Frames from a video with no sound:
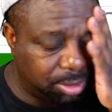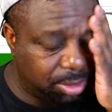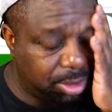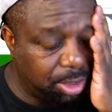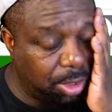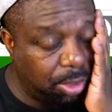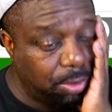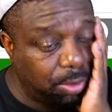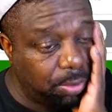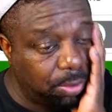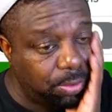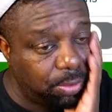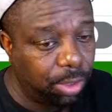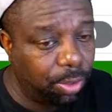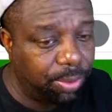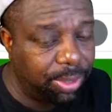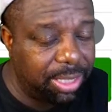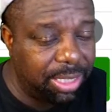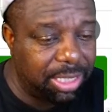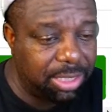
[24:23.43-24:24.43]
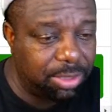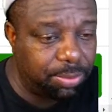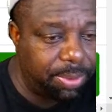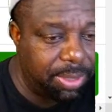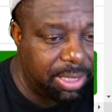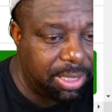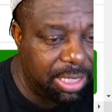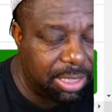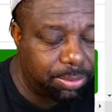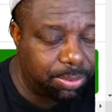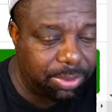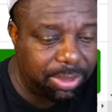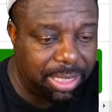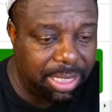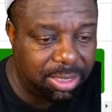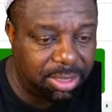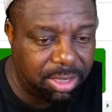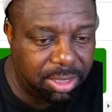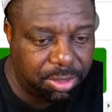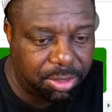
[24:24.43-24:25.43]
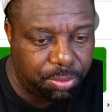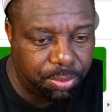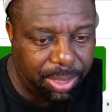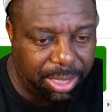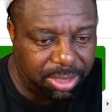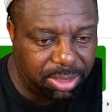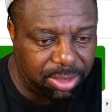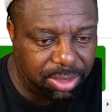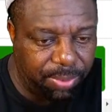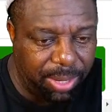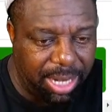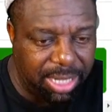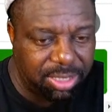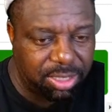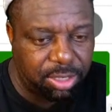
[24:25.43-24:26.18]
so it is what it is with that situation, right?